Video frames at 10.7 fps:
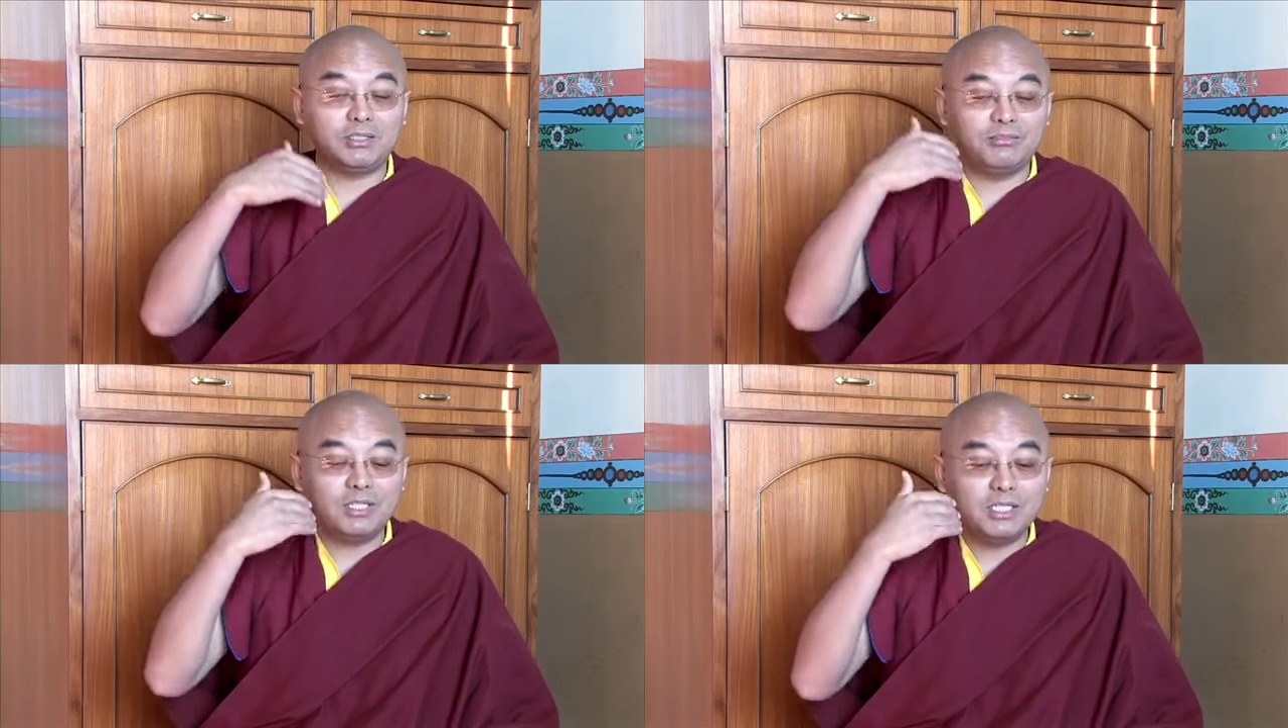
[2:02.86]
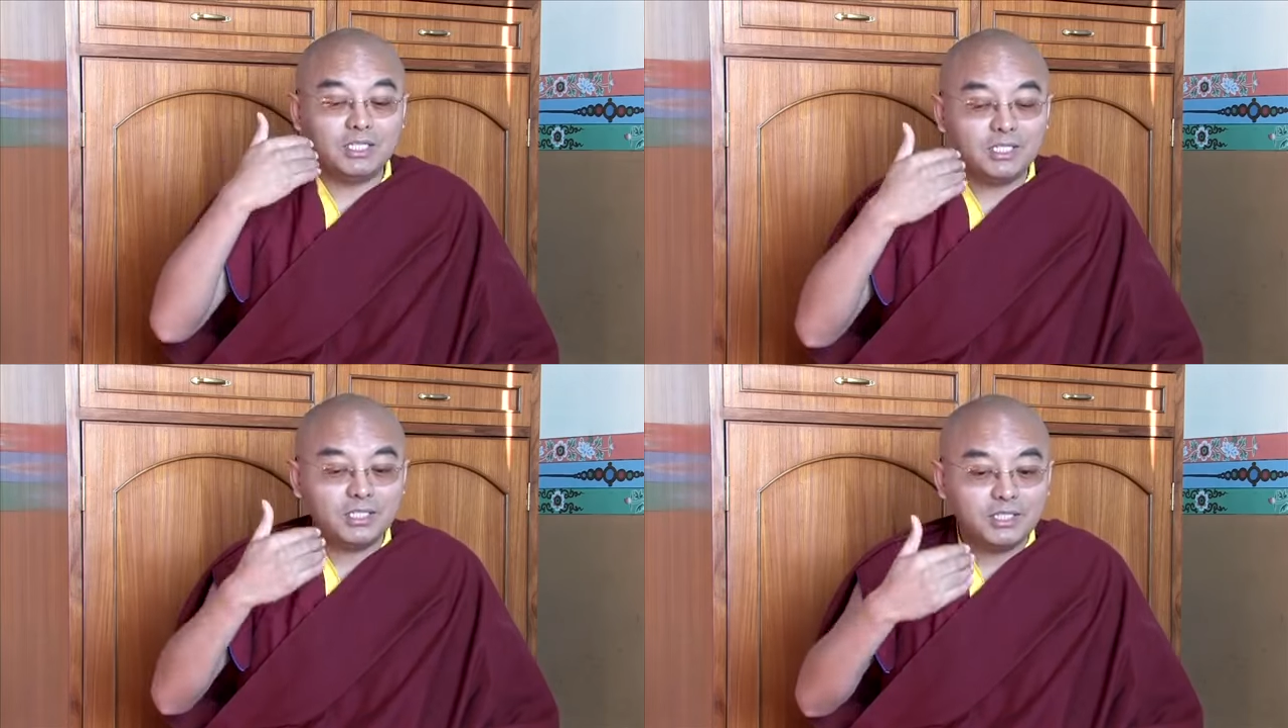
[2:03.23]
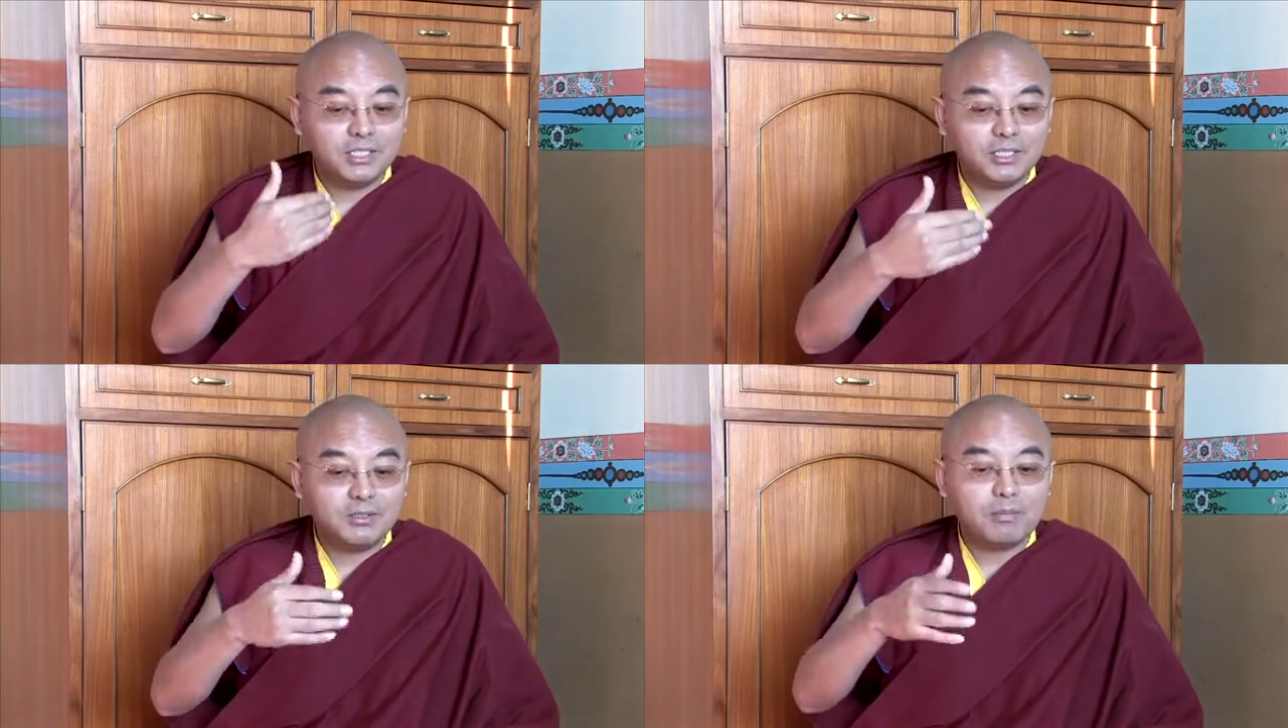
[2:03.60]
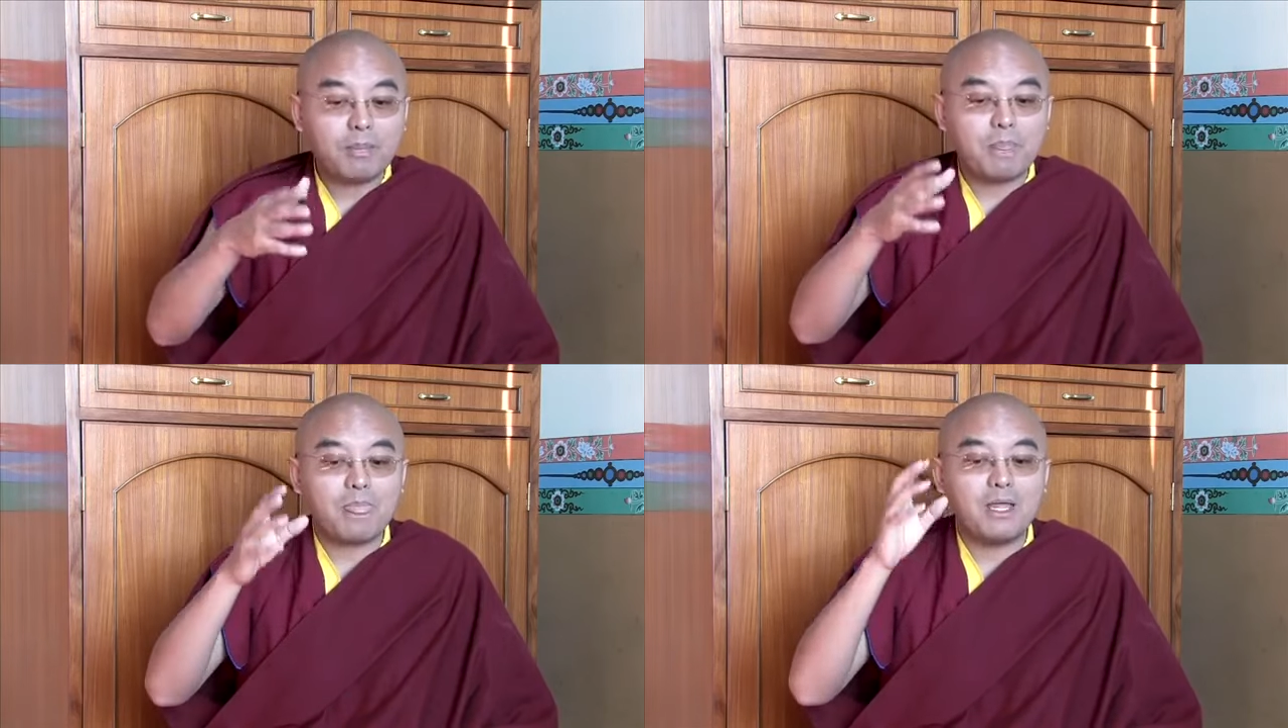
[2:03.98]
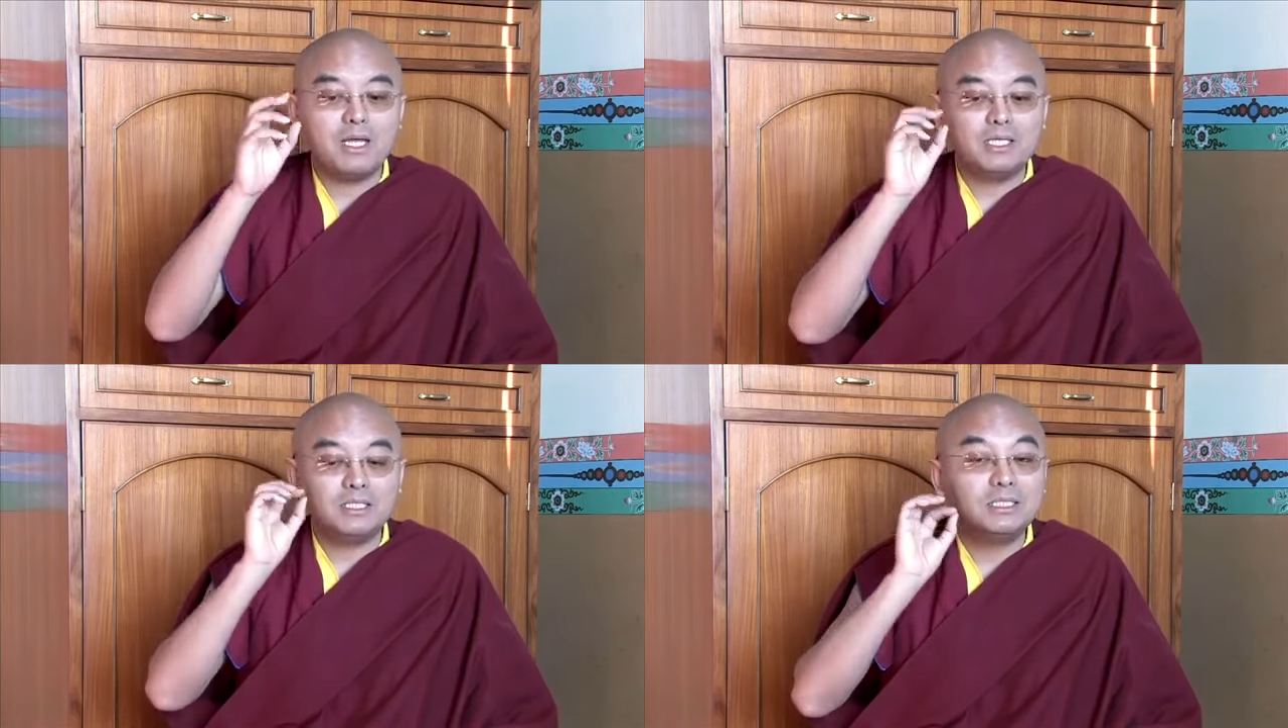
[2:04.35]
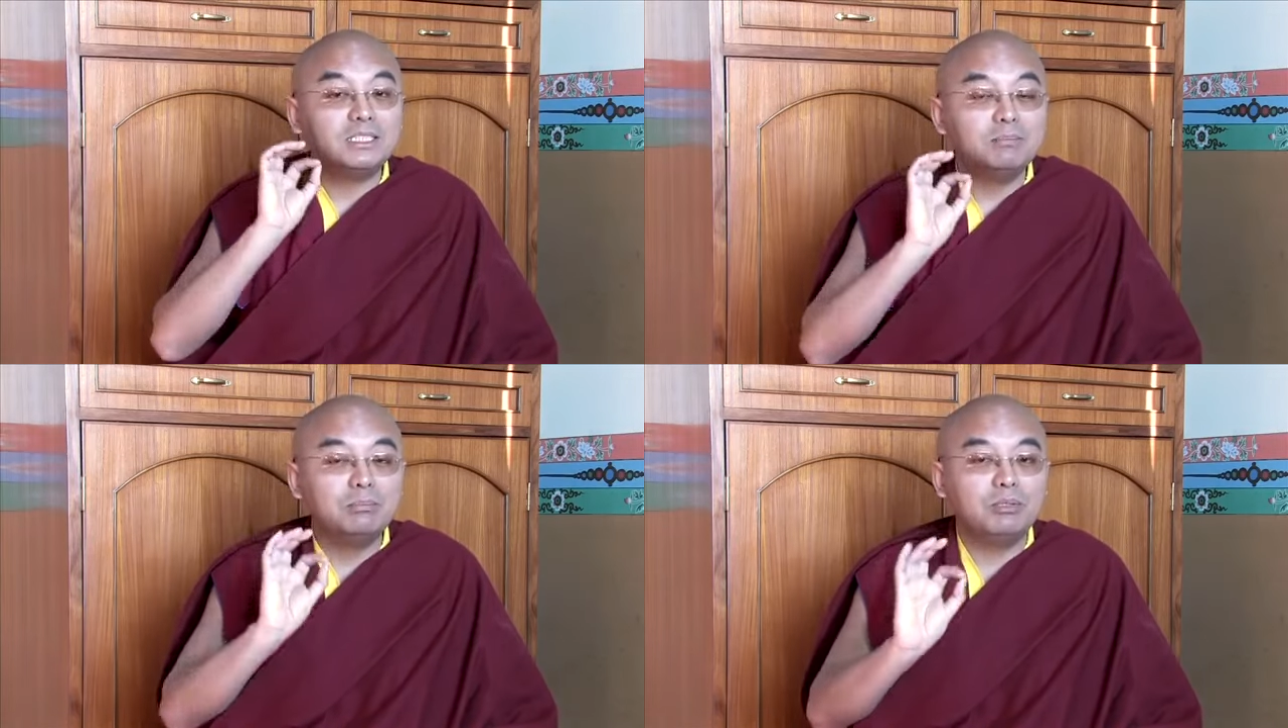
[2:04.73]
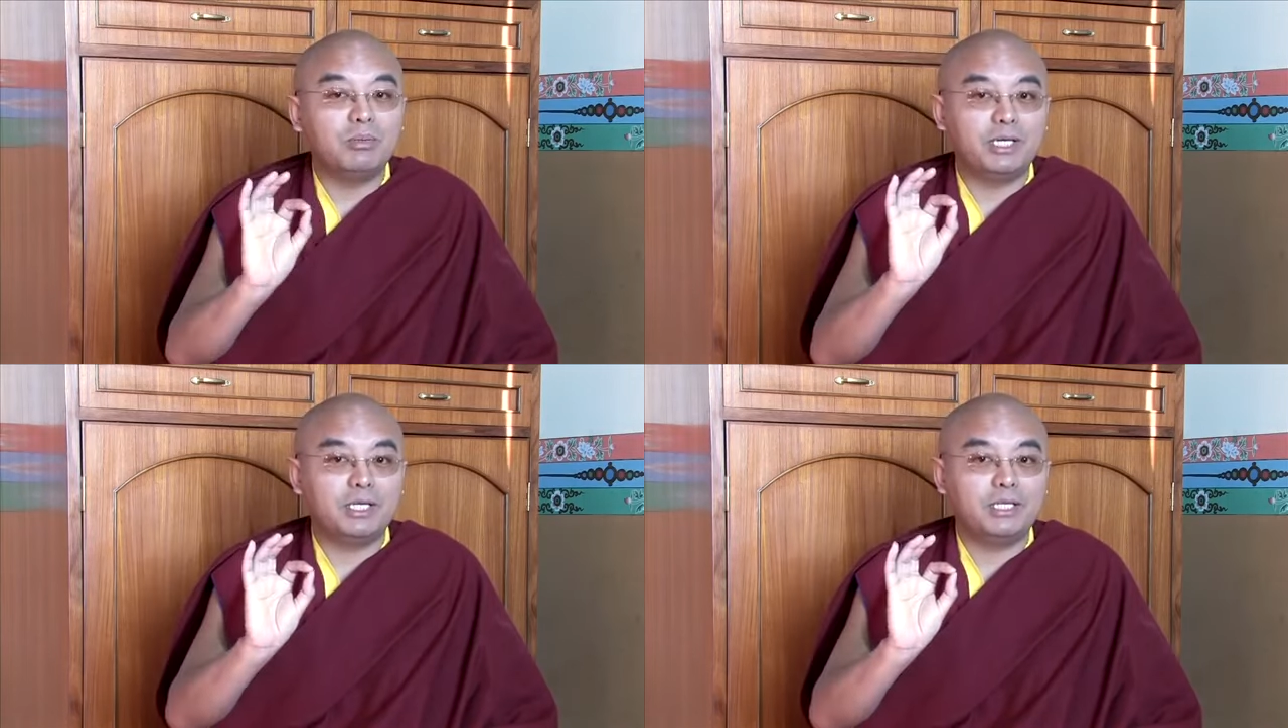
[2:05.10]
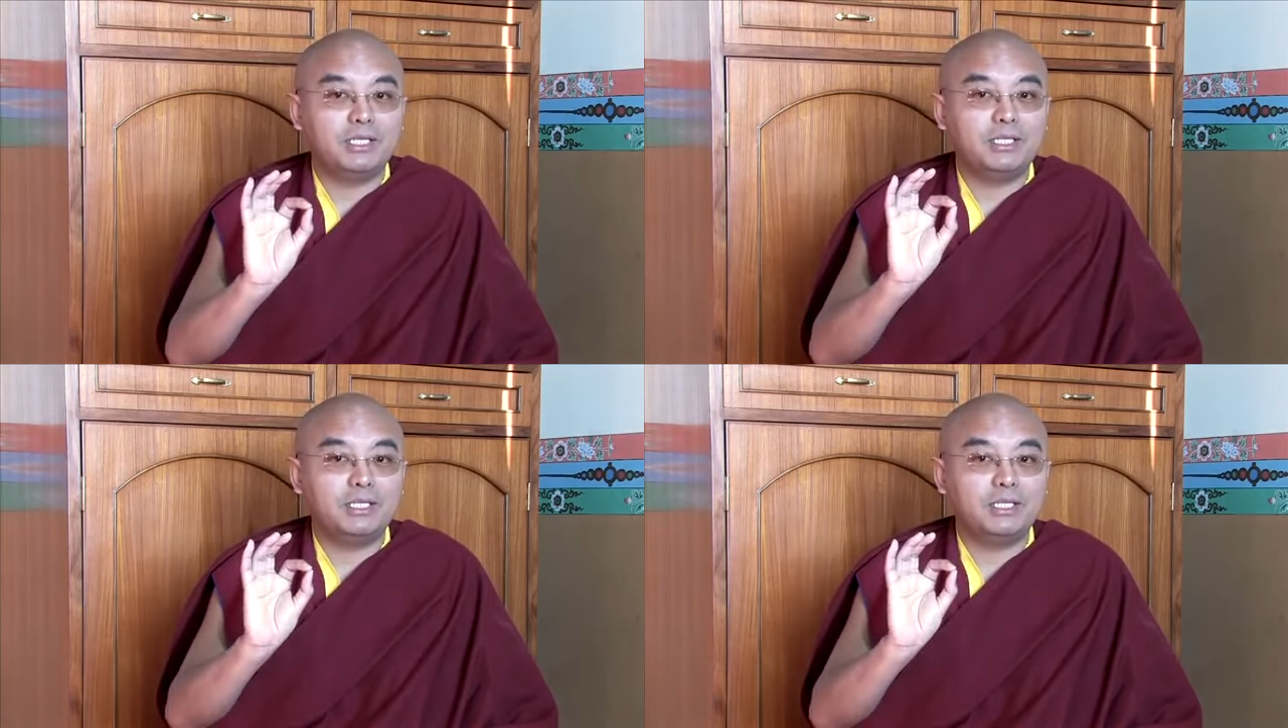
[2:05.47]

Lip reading: gave very simple way,